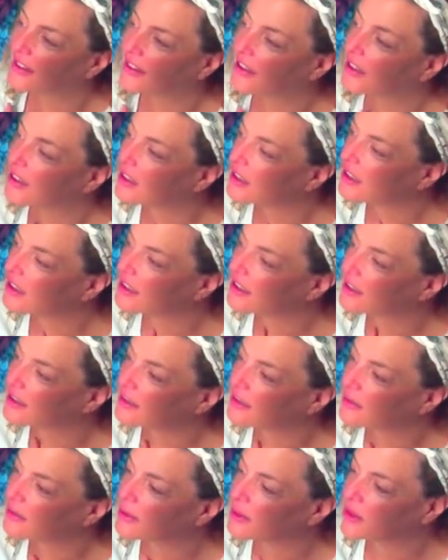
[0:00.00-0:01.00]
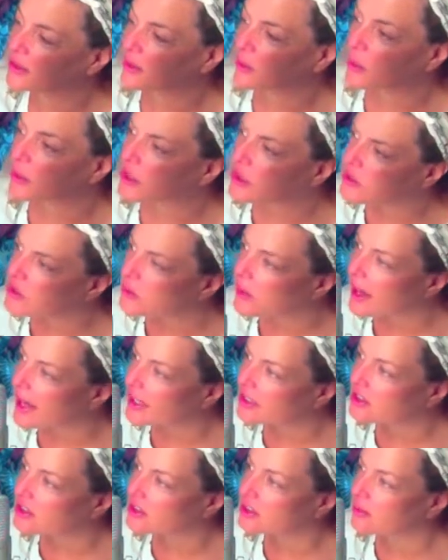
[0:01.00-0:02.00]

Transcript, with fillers: Huh? You said, "What are you so anxious